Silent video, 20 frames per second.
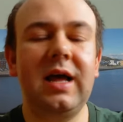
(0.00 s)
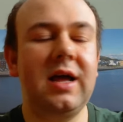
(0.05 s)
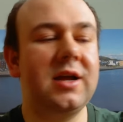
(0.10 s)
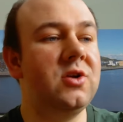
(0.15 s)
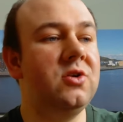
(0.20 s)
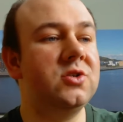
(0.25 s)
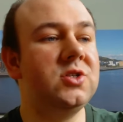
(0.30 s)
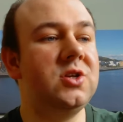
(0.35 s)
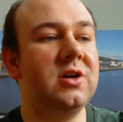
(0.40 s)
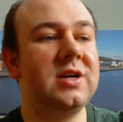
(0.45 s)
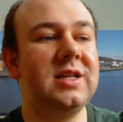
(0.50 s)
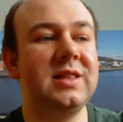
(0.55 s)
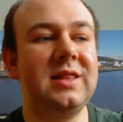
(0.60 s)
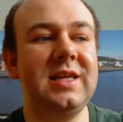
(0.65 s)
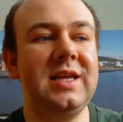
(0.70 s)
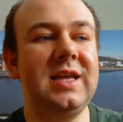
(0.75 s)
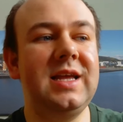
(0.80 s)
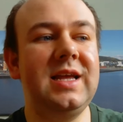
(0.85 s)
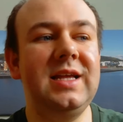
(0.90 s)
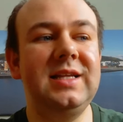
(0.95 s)
I can also look at
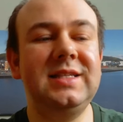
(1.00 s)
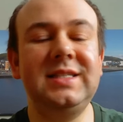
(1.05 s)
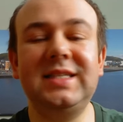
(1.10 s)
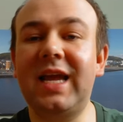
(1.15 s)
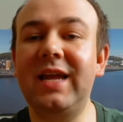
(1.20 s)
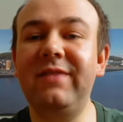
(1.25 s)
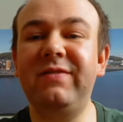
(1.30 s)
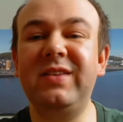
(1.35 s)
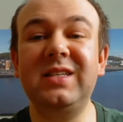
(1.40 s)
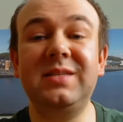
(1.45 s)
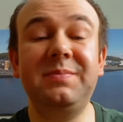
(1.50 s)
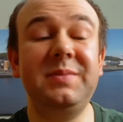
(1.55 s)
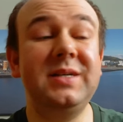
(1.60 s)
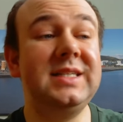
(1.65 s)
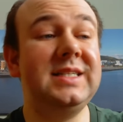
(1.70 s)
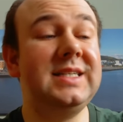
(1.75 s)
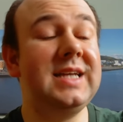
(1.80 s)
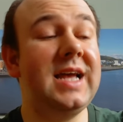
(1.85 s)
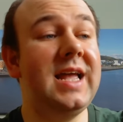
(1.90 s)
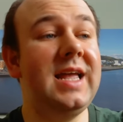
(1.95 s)
the savings
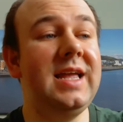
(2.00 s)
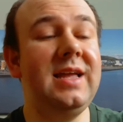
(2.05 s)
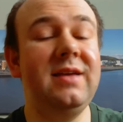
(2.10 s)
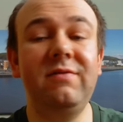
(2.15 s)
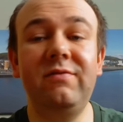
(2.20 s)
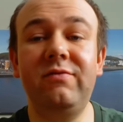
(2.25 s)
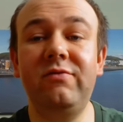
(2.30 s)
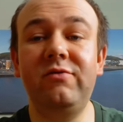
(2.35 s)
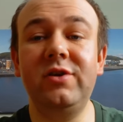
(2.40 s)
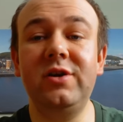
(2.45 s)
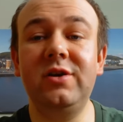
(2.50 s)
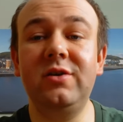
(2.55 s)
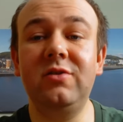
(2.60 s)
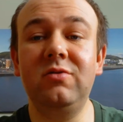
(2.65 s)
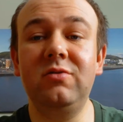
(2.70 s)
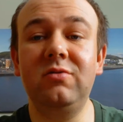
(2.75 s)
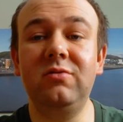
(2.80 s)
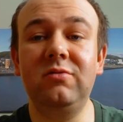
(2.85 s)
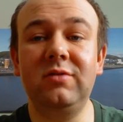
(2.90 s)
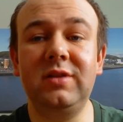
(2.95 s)
per day
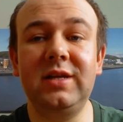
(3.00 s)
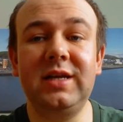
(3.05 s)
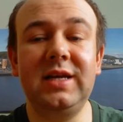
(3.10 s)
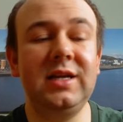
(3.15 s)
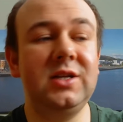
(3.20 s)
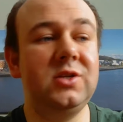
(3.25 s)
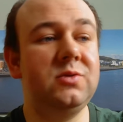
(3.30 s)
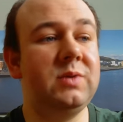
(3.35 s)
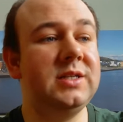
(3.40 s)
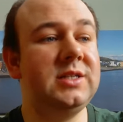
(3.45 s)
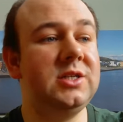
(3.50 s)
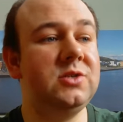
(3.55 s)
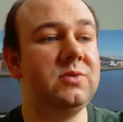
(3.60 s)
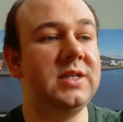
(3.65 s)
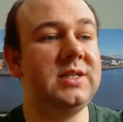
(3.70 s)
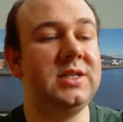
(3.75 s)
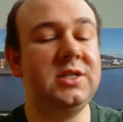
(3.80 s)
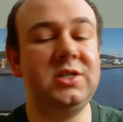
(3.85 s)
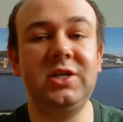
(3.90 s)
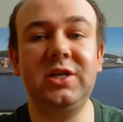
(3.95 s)
through the twenty
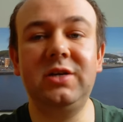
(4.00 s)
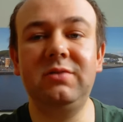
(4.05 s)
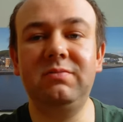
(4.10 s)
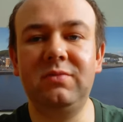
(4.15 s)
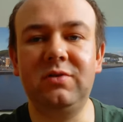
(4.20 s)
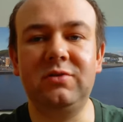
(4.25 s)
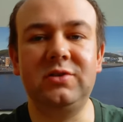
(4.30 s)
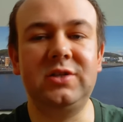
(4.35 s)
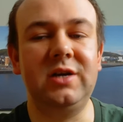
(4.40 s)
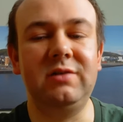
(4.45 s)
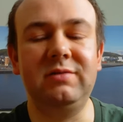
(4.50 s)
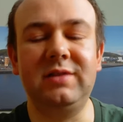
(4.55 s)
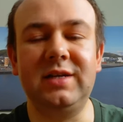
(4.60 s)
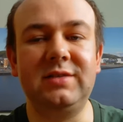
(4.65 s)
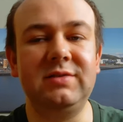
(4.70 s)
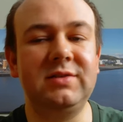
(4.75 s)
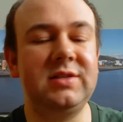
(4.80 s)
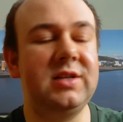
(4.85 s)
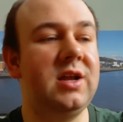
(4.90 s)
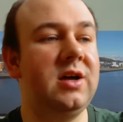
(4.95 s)
twenty-two, so
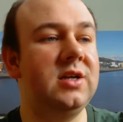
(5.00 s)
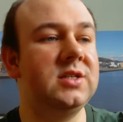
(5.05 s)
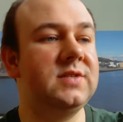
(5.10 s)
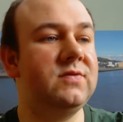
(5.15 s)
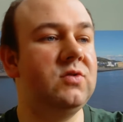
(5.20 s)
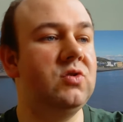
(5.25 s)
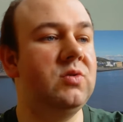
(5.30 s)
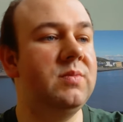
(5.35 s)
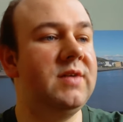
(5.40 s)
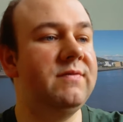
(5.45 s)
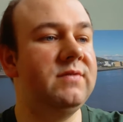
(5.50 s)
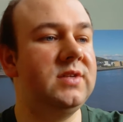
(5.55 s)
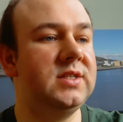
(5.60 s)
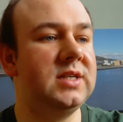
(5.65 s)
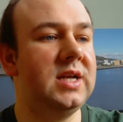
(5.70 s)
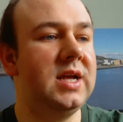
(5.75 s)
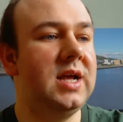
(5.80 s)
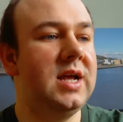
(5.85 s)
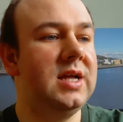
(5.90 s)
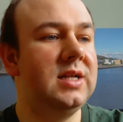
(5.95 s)
this is the last four
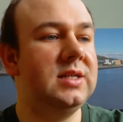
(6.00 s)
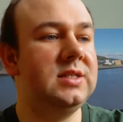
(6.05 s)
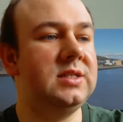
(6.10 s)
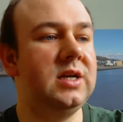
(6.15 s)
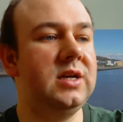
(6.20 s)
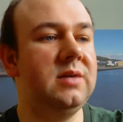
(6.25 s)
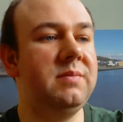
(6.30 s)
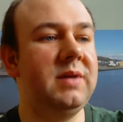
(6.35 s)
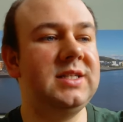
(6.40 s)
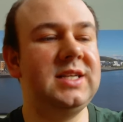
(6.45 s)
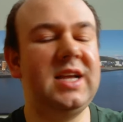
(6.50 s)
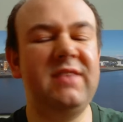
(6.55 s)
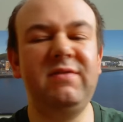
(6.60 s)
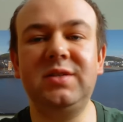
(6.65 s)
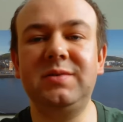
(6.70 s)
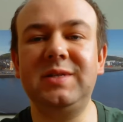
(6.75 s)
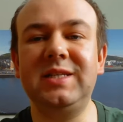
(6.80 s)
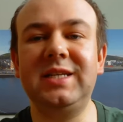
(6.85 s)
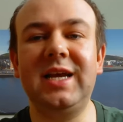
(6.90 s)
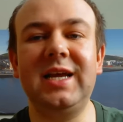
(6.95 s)
months. So my
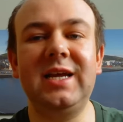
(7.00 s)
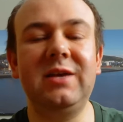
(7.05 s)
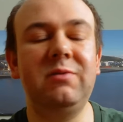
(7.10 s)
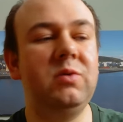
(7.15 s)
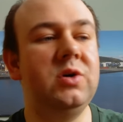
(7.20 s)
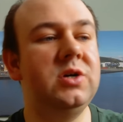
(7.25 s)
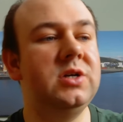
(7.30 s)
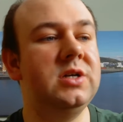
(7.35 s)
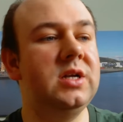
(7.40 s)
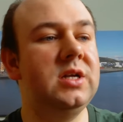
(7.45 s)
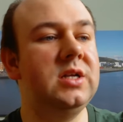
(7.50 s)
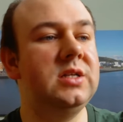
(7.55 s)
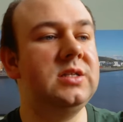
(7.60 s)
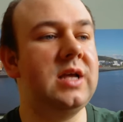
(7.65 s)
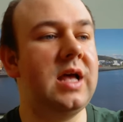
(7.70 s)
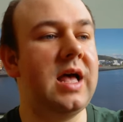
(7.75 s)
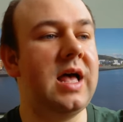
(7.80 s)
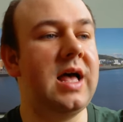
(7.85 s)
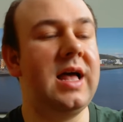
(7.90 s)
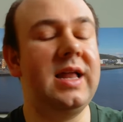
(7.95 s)
savings per day
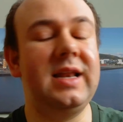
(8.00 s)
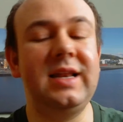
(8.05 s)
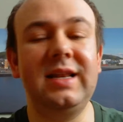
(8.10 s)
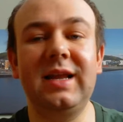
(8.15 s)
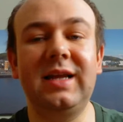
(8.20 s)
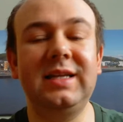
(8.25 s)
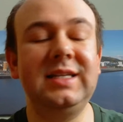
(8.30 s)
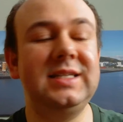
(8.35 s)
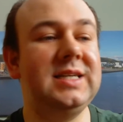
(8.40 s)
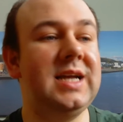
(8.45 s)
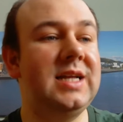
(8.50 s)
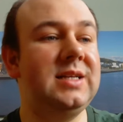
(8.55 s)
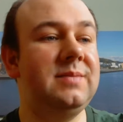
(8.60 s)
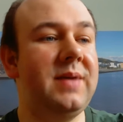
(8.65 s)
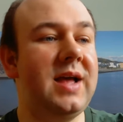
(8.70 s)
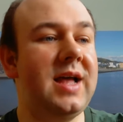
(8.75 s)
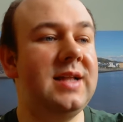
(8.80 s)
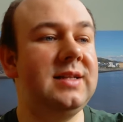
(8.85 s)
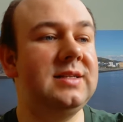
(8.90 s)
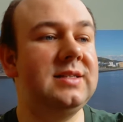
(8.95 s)
was uh, ninety-eight
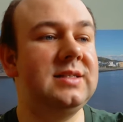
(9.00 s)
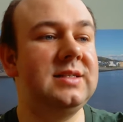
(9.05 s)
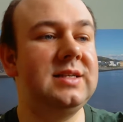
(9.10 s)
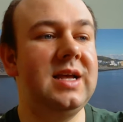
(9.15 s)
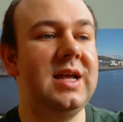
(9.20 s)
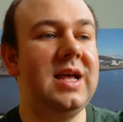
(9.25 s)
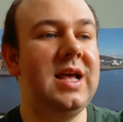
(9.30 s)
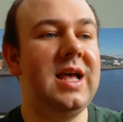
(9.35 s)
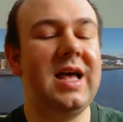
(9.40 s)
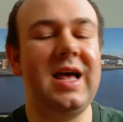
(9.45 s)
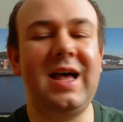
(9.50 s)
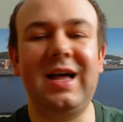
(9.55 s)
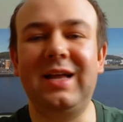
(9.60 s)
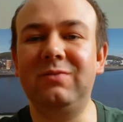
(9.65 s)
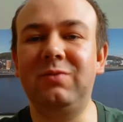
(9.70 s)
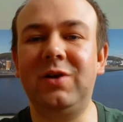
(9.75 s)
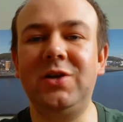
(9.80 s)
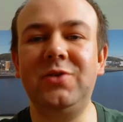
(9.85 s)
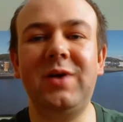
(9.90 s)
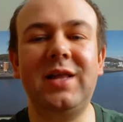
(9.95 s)
pence,
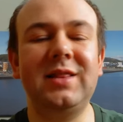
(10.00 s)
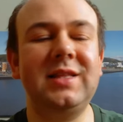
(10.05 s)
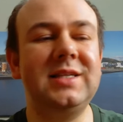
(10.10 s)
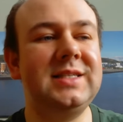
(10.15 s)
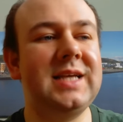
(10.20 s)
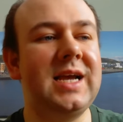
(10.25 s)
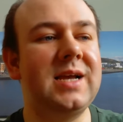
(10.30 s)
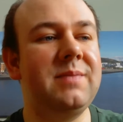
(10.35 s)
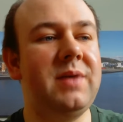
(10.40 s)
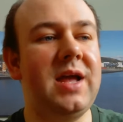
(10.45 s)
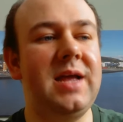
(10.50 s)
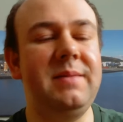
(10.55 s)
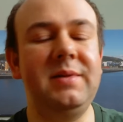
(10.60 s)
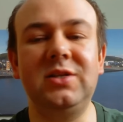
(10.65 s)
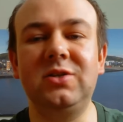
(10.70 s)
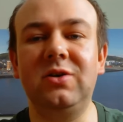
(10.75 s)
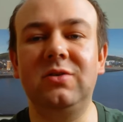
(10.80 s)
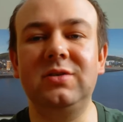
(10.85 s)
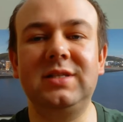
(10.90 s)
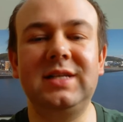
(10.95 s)
and when you add the S E G
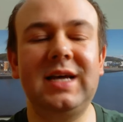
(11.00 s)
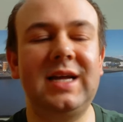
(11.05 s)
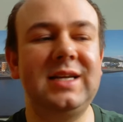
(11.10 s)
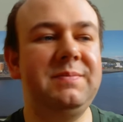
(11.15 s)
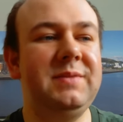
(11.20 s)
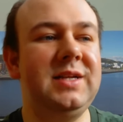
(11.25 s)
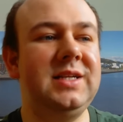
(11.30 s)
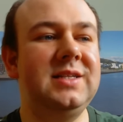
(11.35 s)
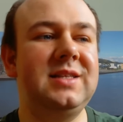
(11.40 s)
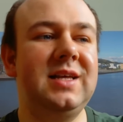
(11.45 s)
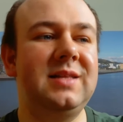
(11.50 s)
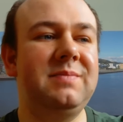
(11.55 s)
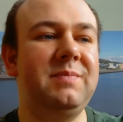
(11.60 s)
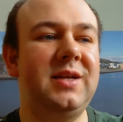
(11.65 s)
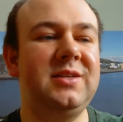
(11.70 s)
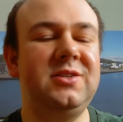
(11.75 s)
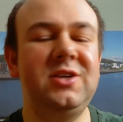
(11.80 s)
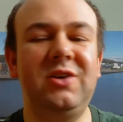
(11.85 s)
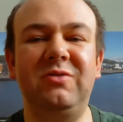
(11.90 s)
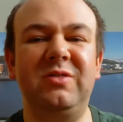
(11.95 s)
payment onto that, it means that
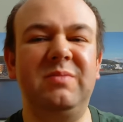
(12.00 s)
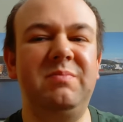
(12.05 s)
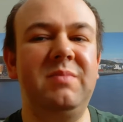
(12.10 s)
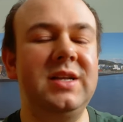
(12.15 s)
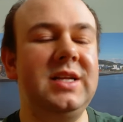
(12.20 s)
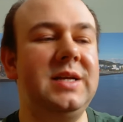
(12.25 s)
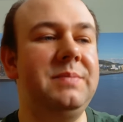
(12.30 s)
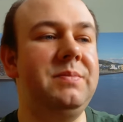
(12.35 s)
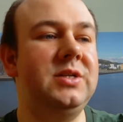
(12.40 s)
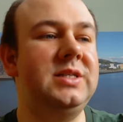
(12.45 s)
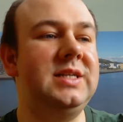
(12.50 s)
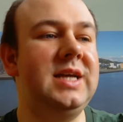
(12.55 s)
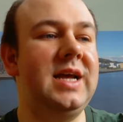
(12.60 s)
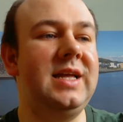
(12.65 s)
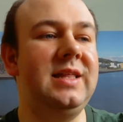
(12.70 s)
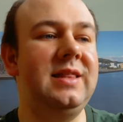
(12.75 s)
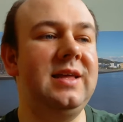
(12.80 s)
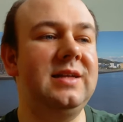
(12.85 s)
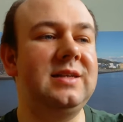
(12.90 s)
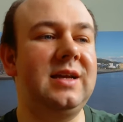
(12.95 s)
my total money per
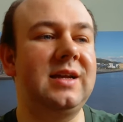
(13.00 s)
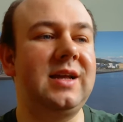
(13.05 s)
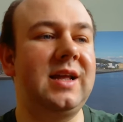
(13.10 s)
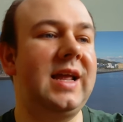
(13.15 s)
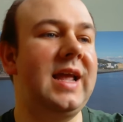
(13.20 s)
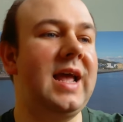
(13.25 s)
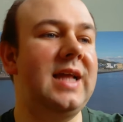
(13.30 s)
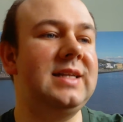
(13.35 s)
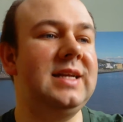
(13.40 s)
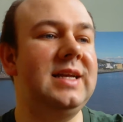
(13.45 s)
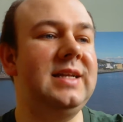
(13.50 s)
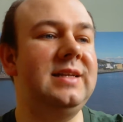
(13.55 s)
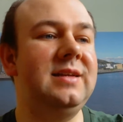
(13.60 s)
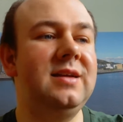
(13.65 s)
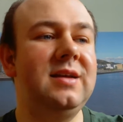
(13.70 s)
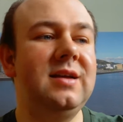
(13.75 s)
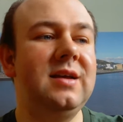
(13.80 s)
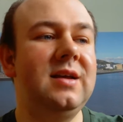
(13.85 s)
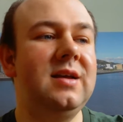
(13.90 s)
day that I can get in